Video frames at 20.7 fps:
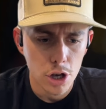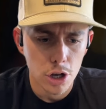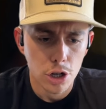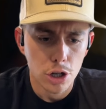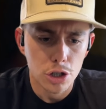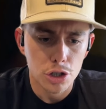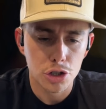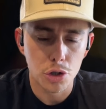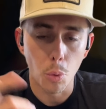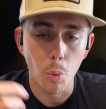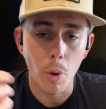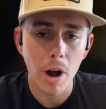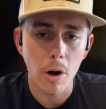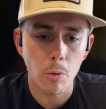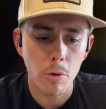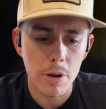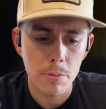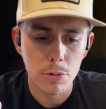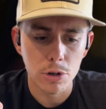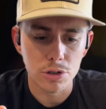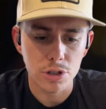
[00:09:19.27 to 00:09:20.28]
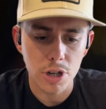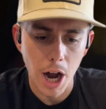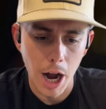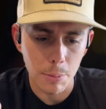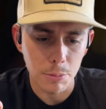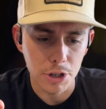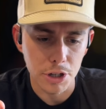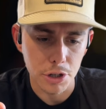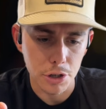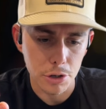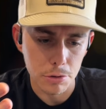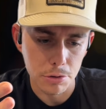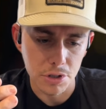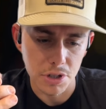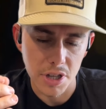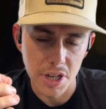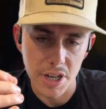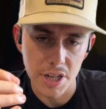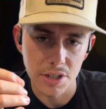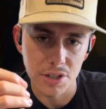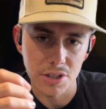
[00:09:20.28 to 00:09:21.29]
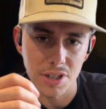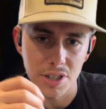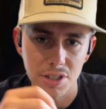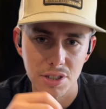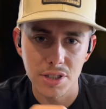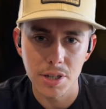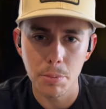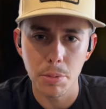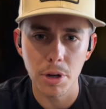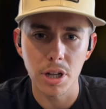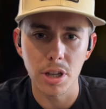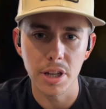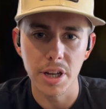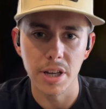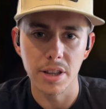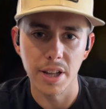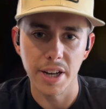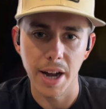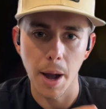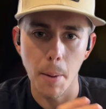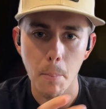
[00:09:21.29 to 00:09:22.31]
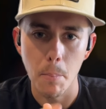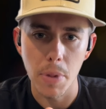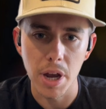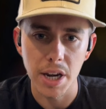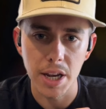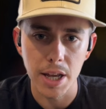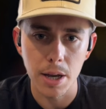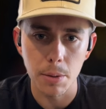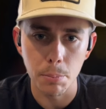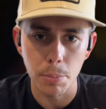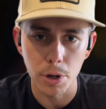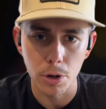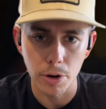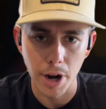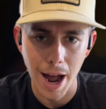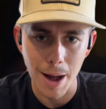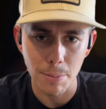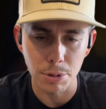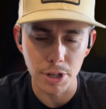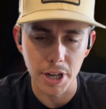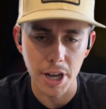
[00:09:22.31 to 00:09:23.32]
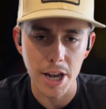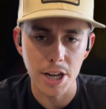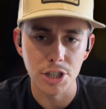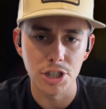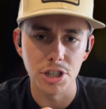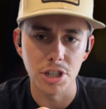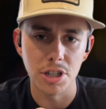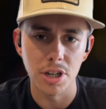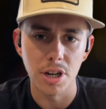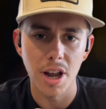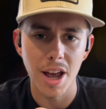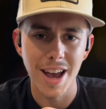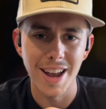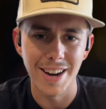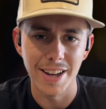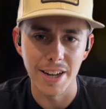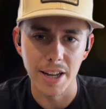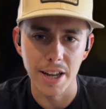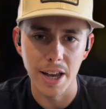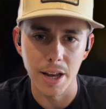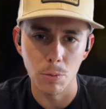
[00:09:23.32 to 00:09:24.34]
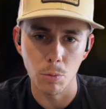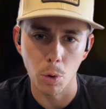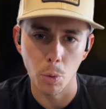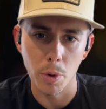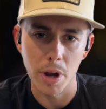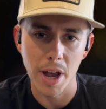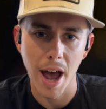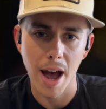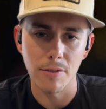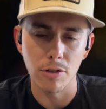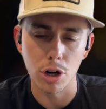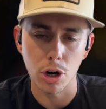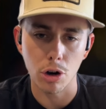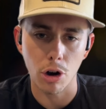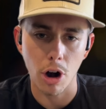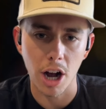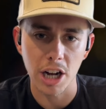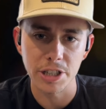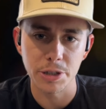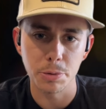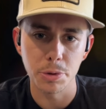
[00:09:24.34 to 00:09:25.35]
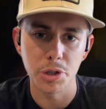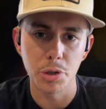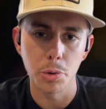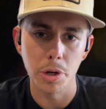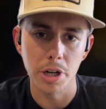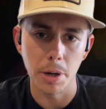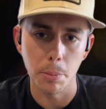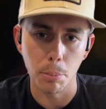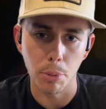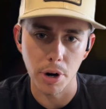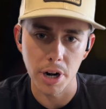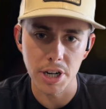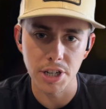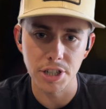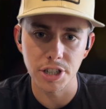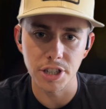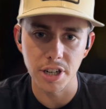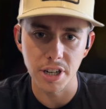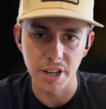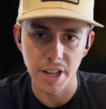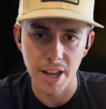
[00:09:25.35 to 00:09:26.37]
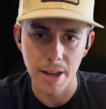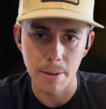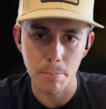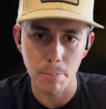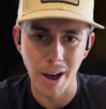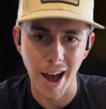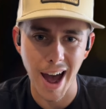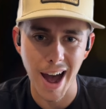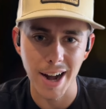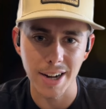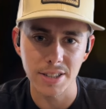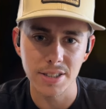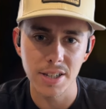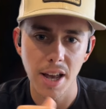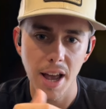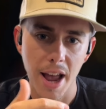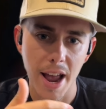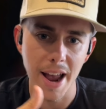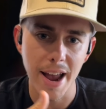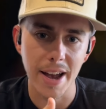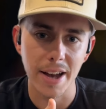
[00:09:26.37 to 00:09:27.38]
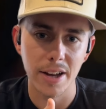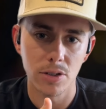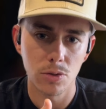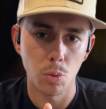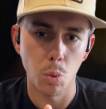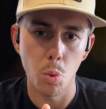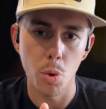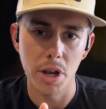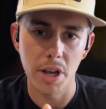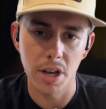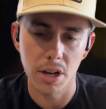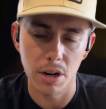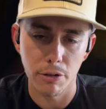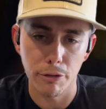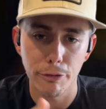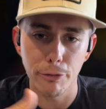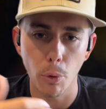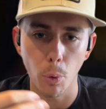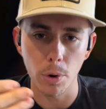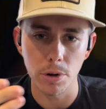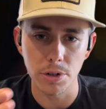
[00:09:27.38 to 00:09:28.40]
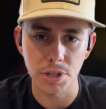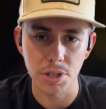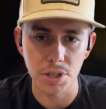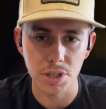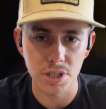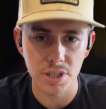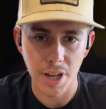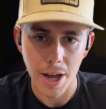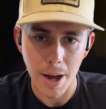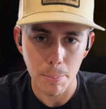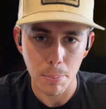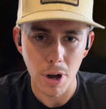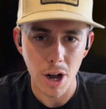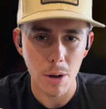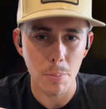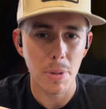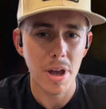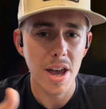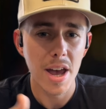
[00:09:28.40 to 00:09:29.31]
So where we most commonly use these is typically in like a medium build application, and again where we have a cross between abrasion and impact, and we can afford to step up